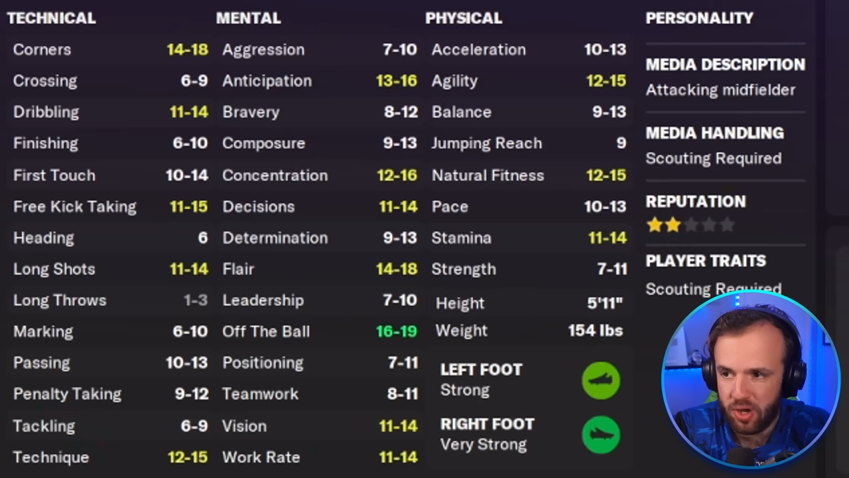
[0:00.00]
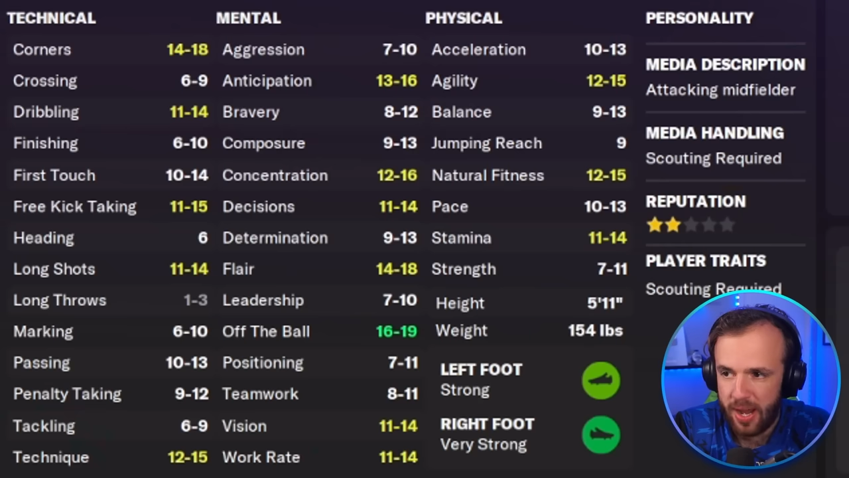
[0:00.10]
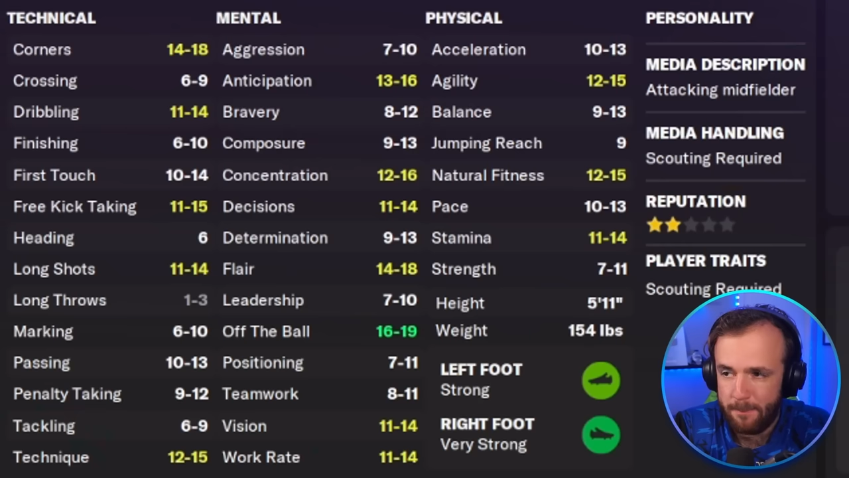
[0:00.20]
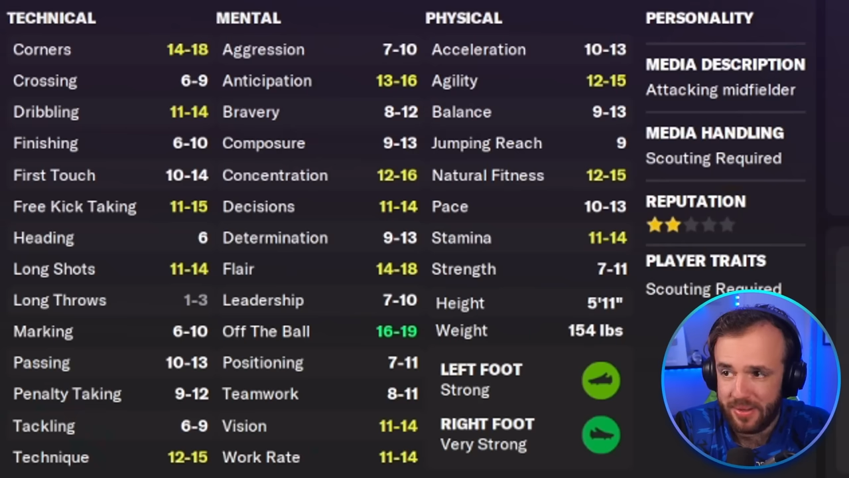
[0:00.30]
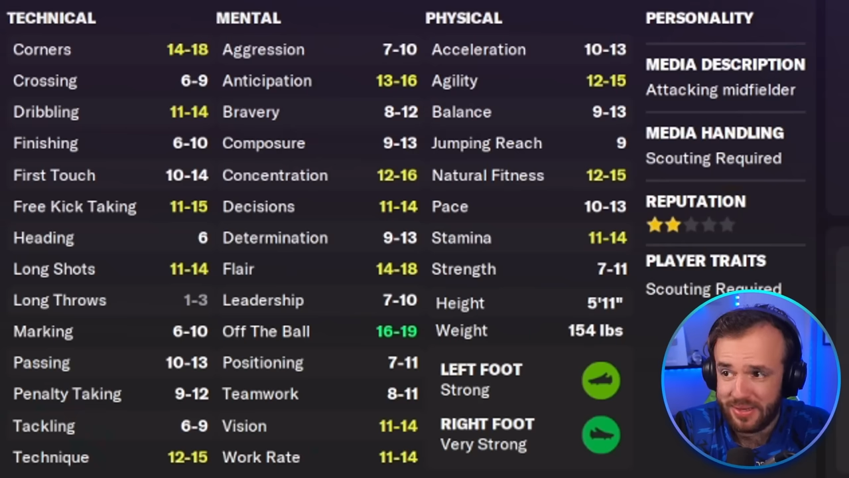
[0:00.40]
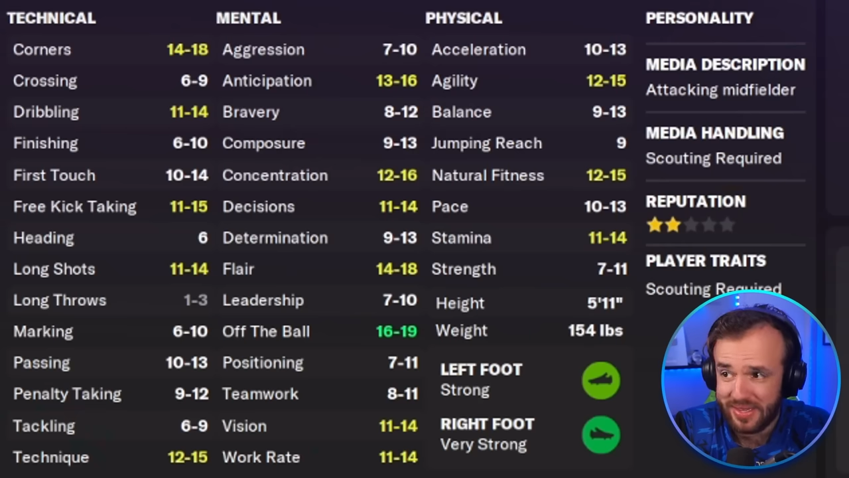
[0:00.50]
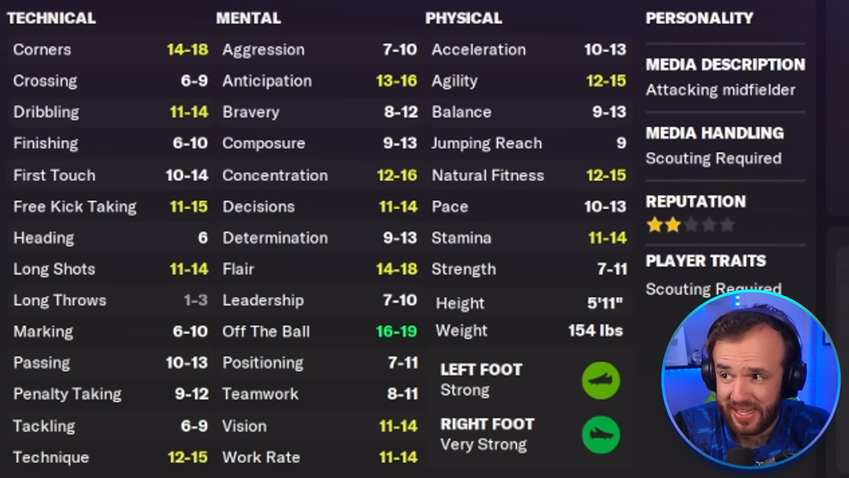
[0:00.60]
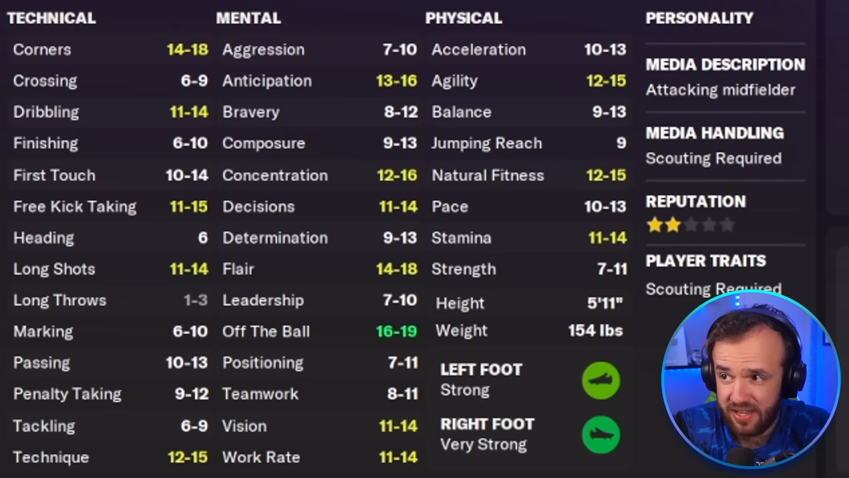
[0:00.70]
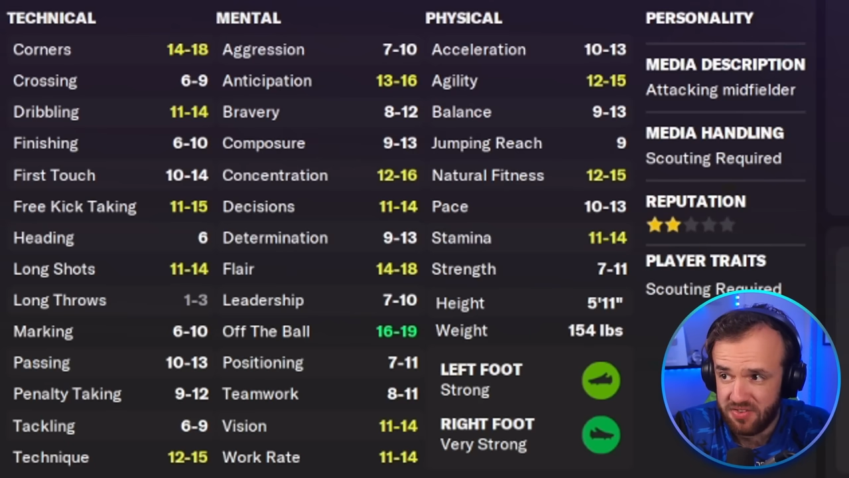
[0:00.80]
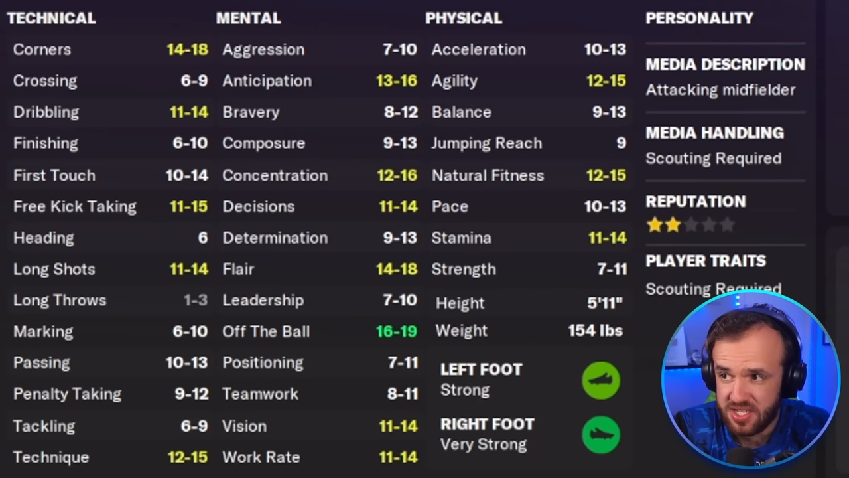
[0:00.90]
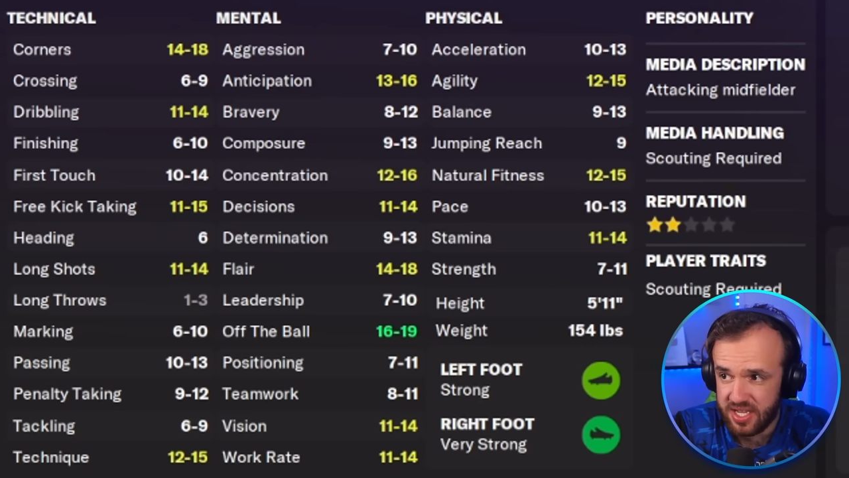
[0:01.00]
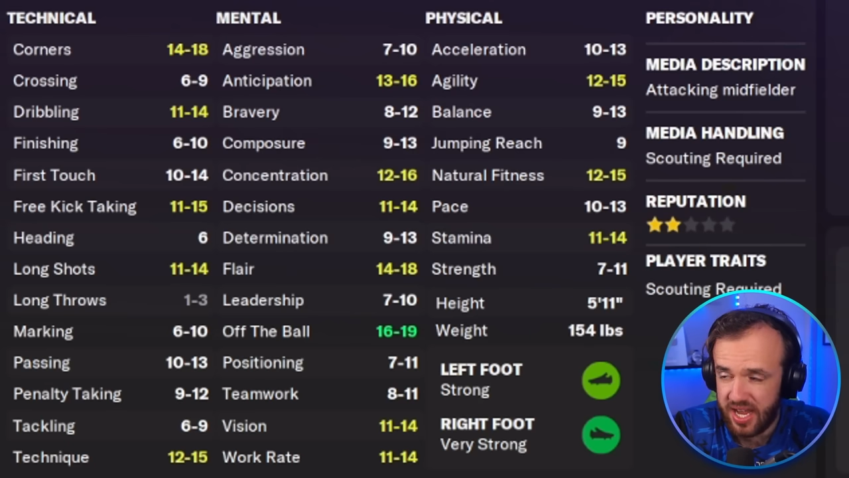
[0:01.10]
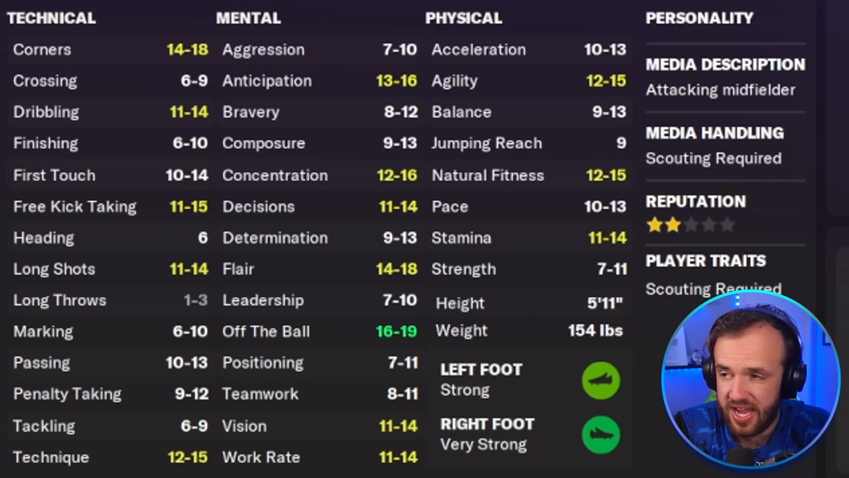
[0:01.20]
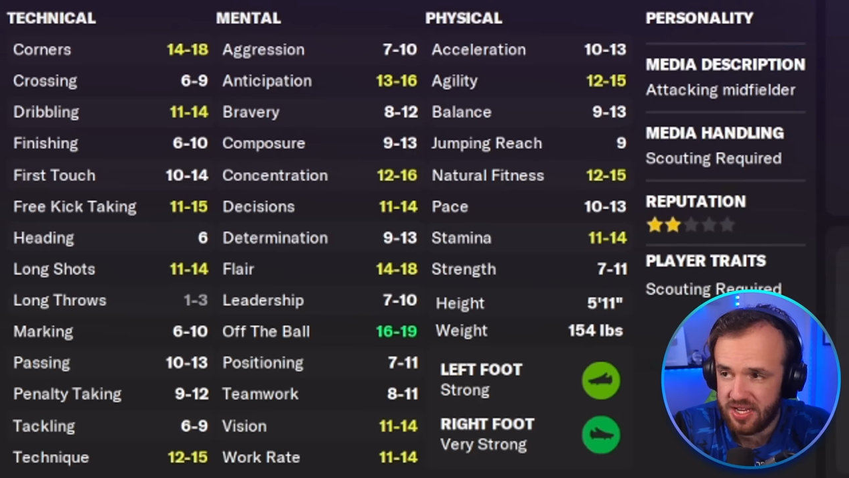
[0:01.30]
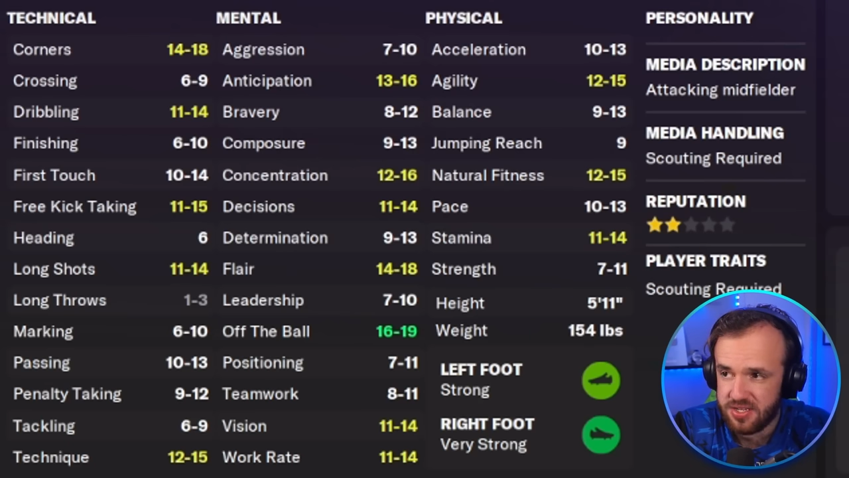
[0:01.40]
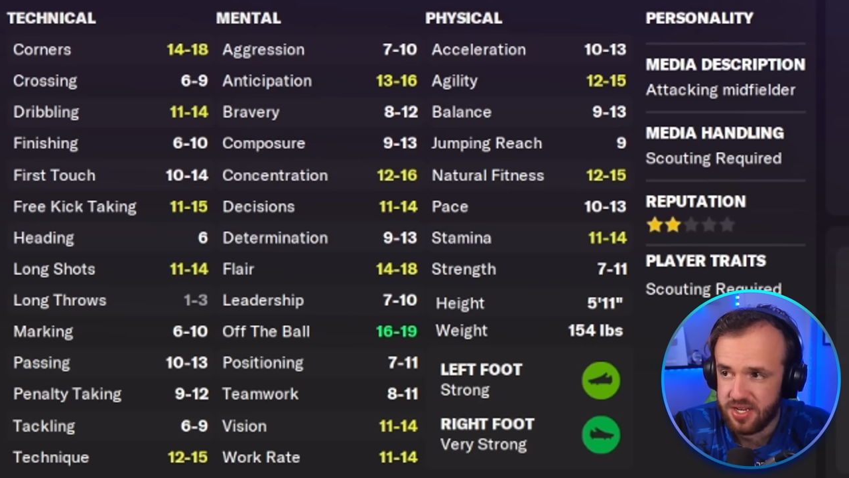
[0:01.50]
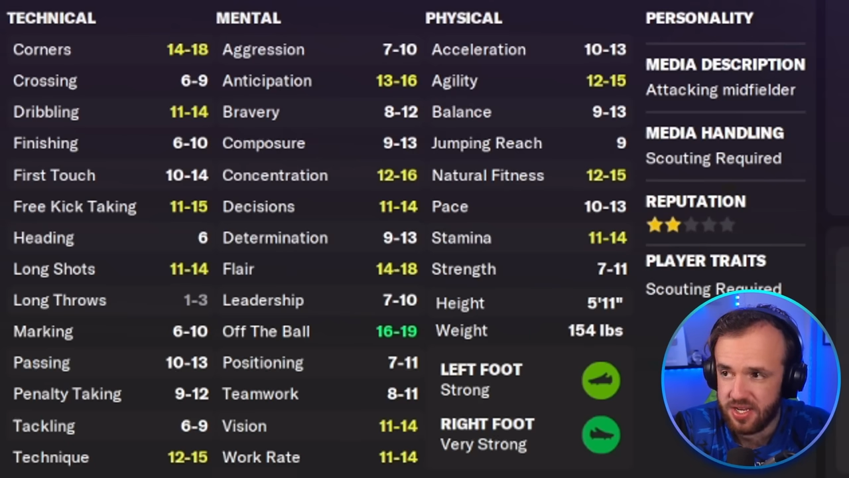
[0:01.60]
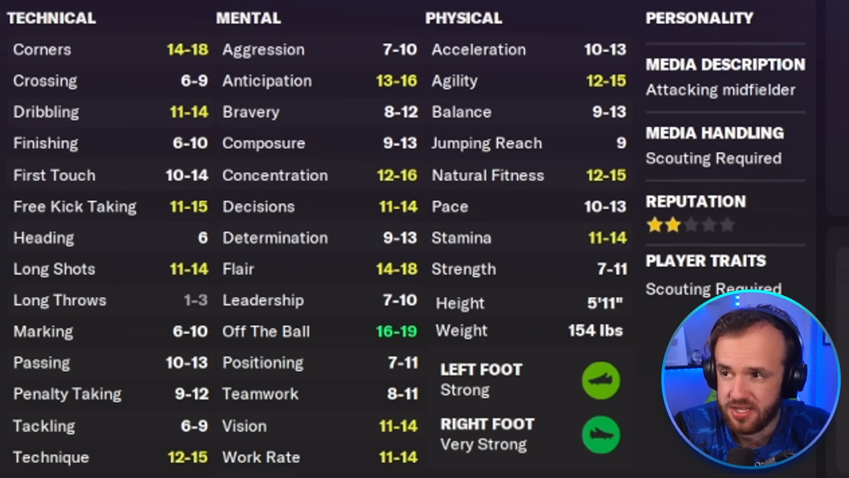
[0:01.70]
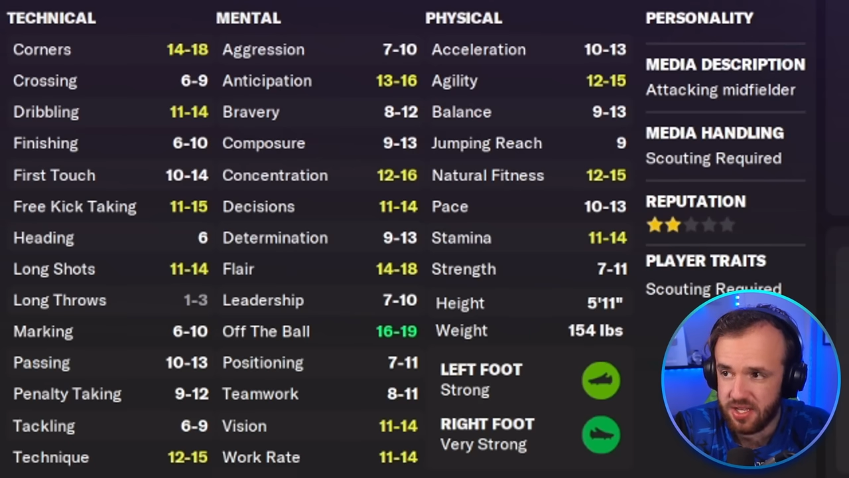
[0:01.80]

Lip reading: What I believe is the case is